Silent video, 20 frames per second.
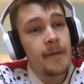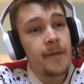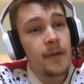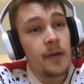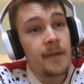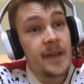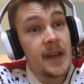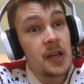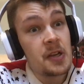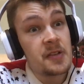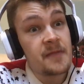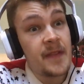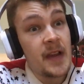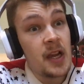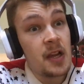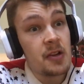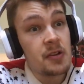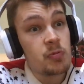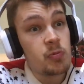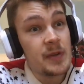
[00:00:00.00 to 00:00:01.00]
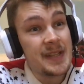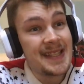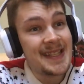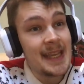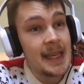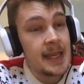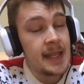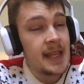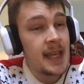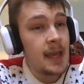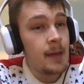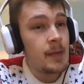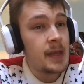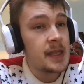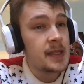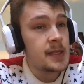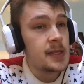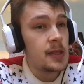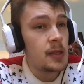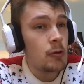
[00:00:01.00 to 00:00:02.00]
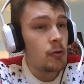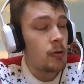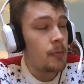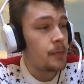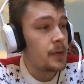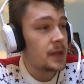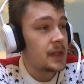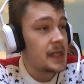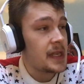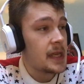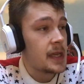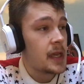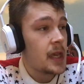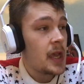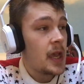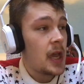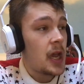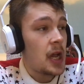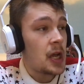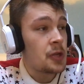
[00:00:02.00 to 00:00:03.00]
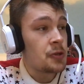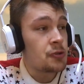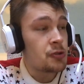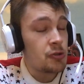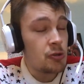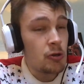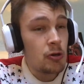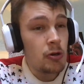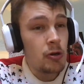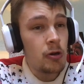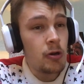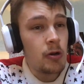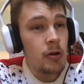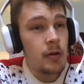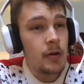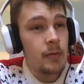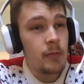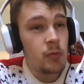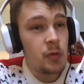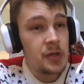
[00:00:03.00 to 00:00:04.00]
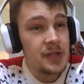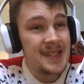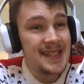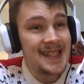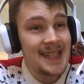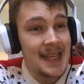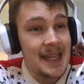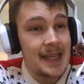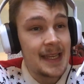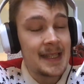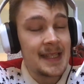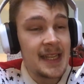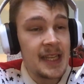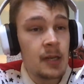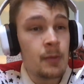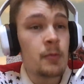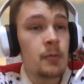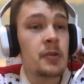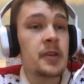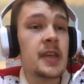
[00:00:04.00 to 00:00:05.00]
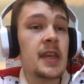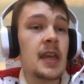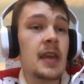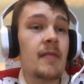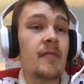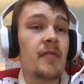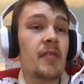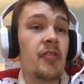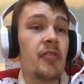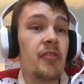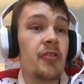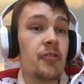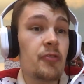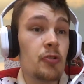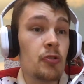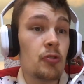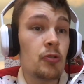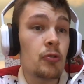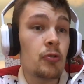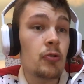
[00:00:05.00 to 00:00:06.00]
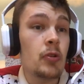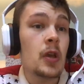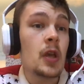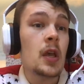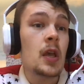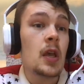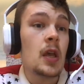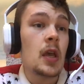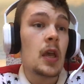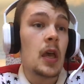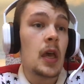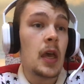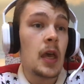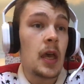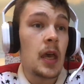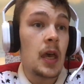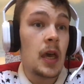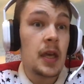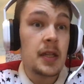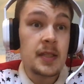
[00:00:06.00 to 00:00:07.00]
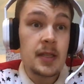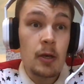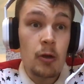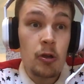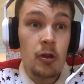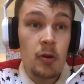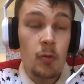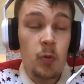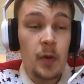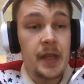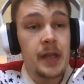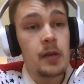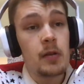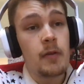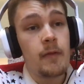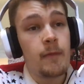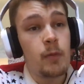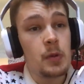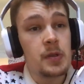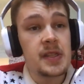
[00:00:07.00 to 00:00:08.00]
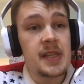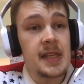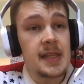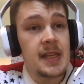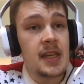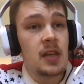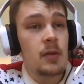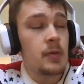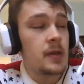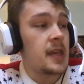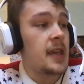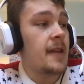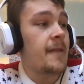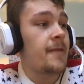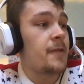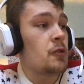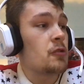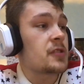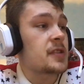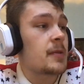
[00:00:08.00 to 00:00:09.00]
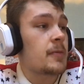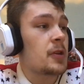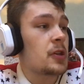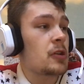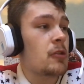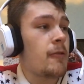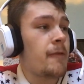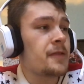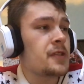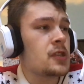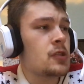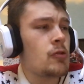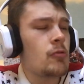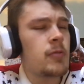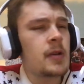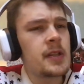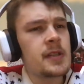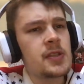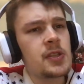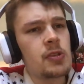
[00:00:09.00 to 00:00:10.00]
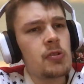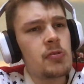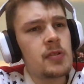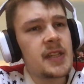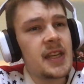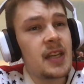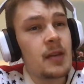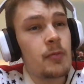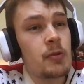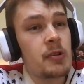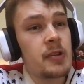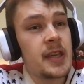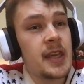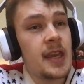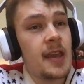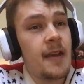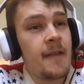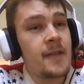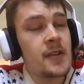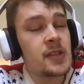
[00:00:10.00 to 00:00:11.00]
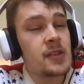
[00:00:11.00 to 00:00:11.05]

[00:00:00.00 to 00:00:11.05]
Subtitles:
Ferencvaros would take them into the Europa League. A draw would take Dynamo Kiev through, or a win would take Dynamo Kiev through. So I'm going to go for 2-1-2 Dynamo Kiev.